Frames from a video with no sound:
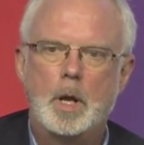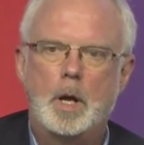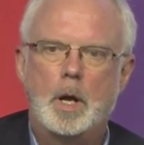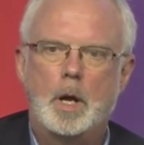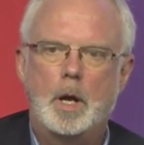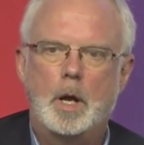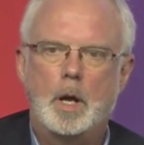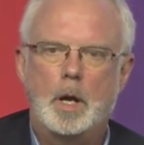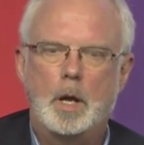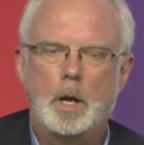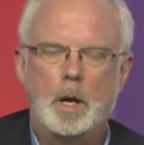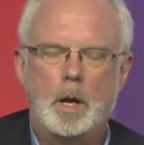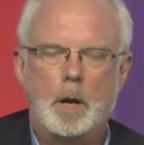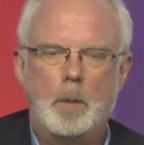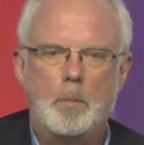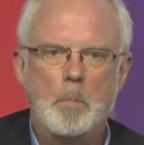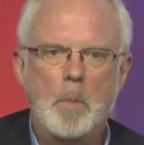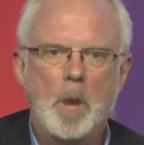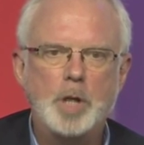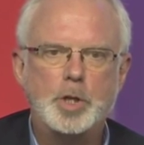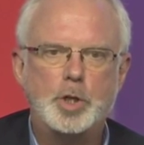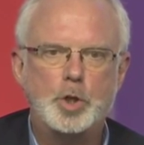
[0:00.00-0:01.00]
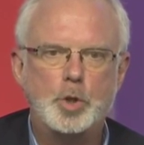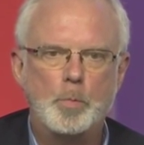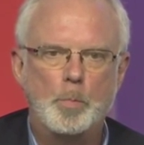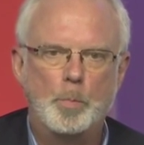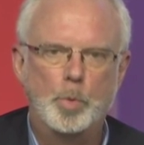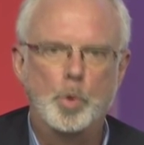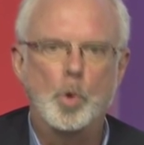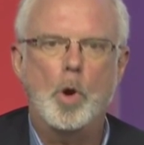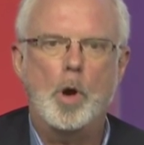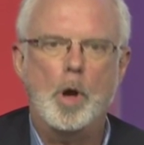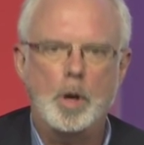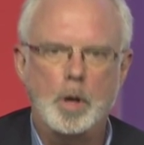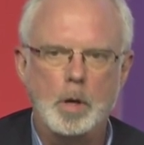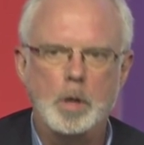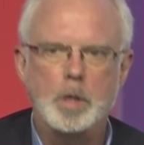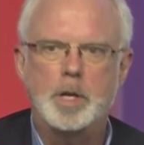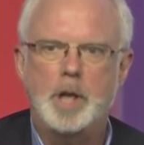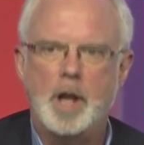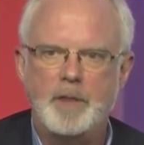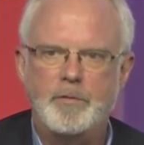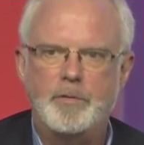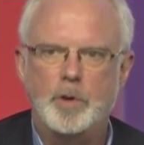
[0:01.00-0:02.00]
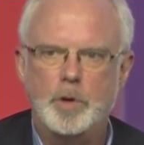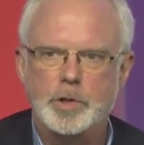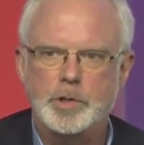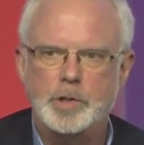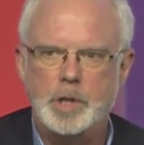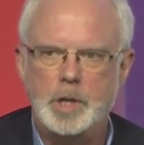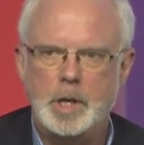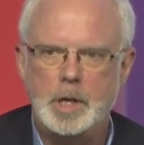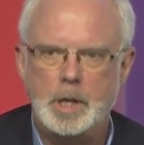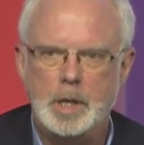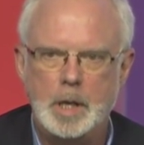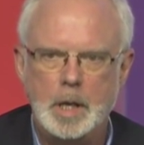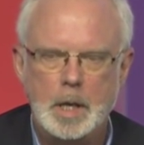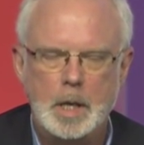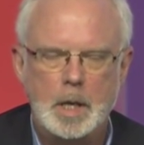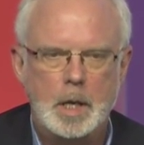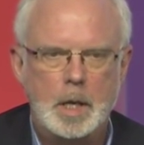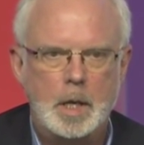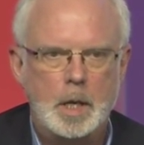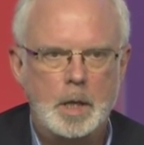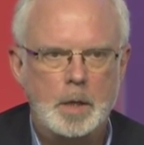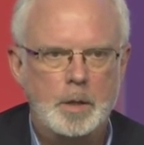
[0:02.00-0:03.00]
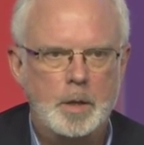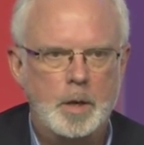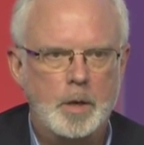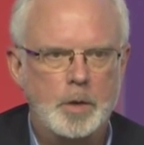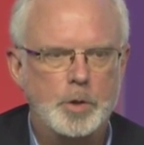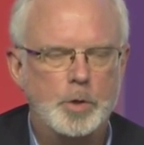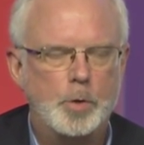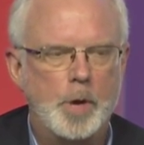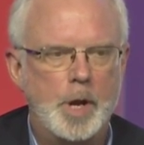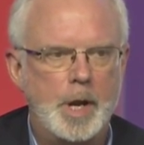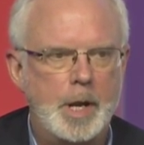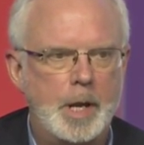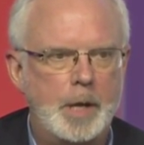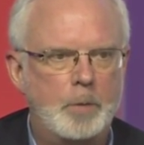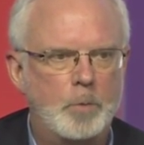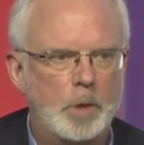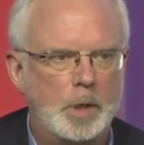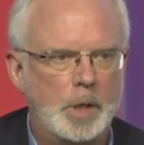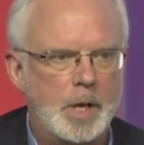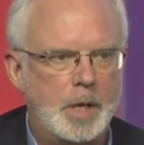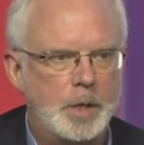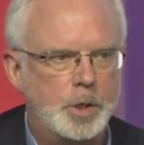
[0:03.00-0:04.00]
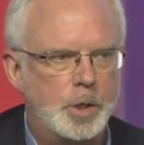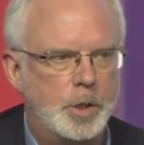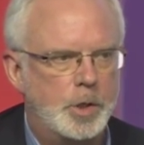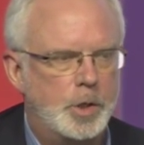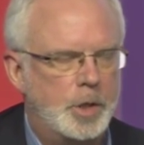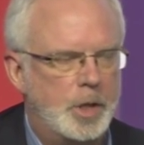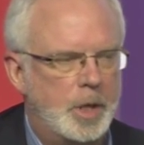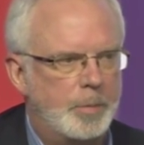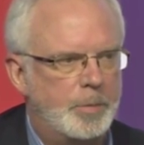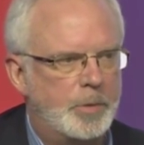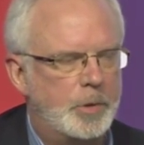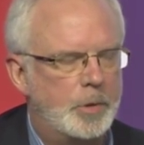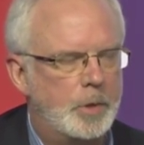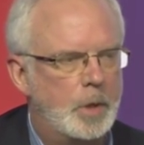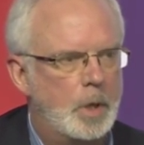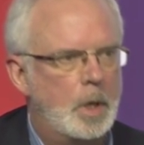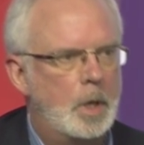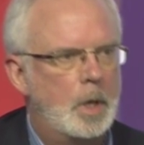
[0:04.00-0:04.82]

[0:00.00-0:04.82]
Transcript: a much broader diversity in their trading relationships.